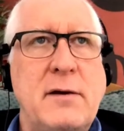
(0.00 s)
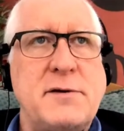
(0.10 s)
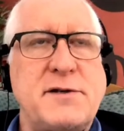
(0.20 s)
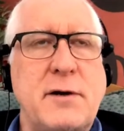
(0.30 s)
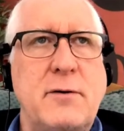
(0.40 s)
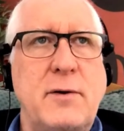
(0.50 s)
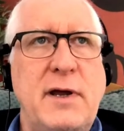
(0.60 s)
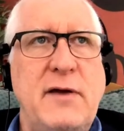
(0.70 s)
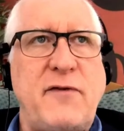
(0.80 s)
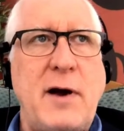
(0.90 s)
so
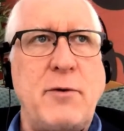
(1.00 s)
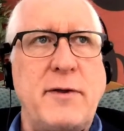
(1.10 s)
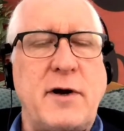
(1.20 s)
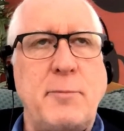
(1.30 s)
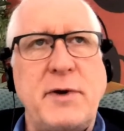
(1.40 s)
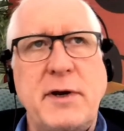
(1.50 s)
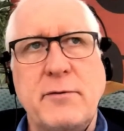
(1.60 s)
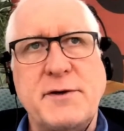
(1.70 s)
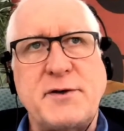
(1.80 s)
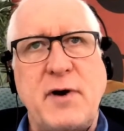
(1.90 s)
if I were the company
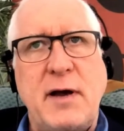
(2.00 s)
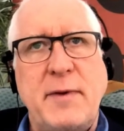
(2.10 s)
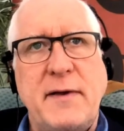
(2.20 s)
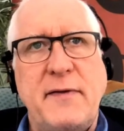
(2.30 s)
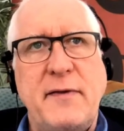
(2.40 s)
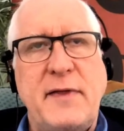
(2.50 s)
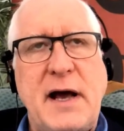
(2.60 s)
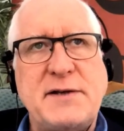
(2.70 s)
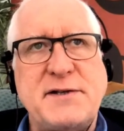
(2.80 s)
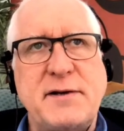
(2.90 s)
you're describing,
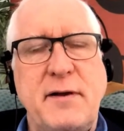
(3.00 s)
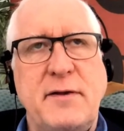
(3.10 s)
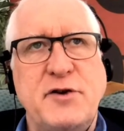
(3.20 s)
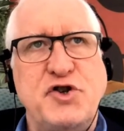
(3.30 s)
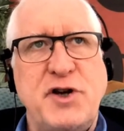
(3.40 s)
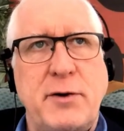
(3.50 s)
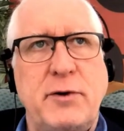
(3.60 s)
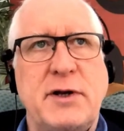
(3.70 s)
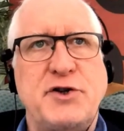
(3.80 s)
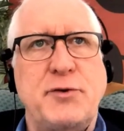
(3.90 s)
that's the
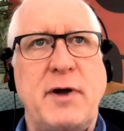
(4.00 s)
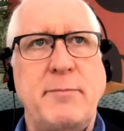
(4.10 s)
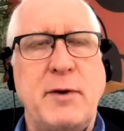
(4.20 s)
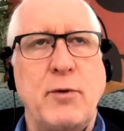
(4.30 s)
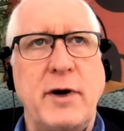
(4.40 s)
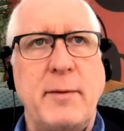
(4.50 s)
general issue I'd be worried